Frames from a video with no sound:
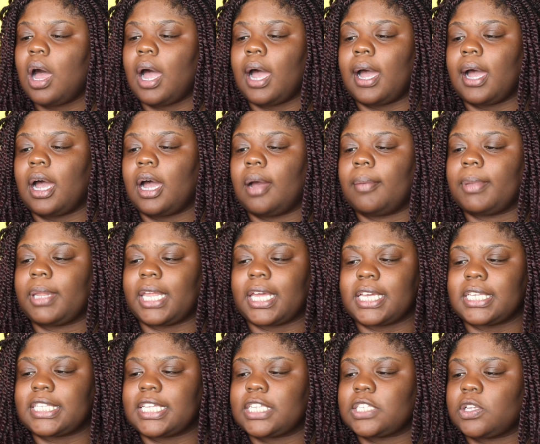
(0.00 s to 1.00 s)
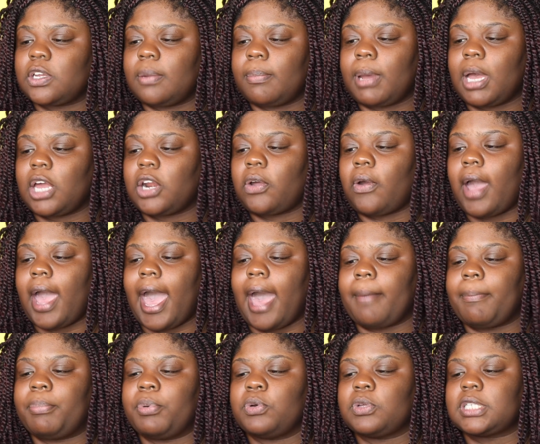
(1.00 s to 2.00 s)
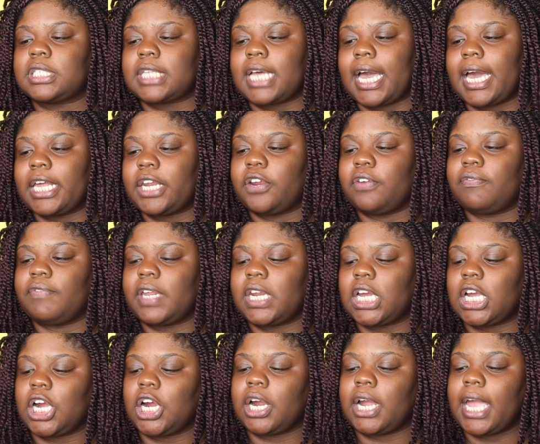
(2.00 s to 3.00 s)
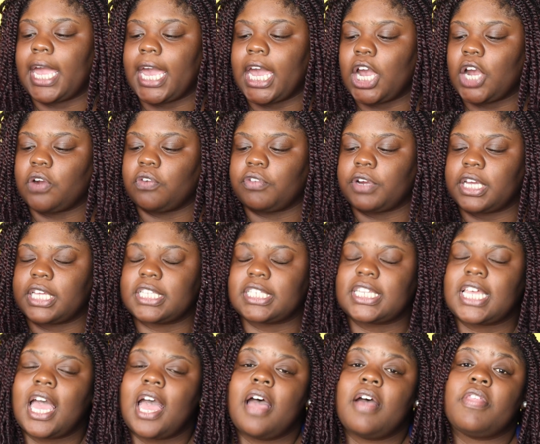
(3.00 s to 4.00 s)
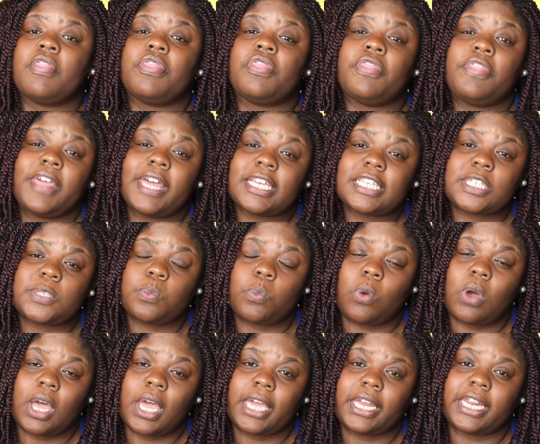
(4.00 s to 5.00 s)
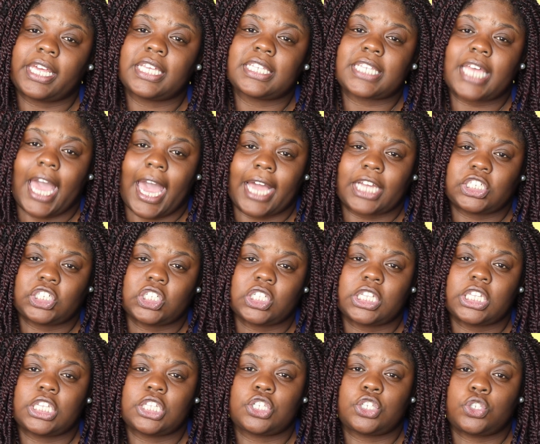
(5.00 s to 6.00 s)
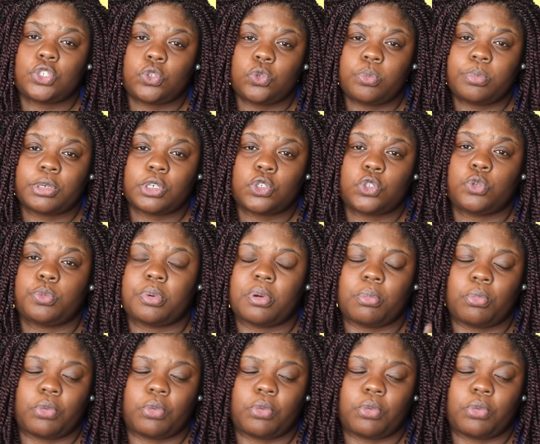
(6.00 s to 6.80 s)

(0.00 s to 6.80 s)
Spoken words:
And like it says on the bottle, apple cider vinegar hair rinse. This one is actually super, super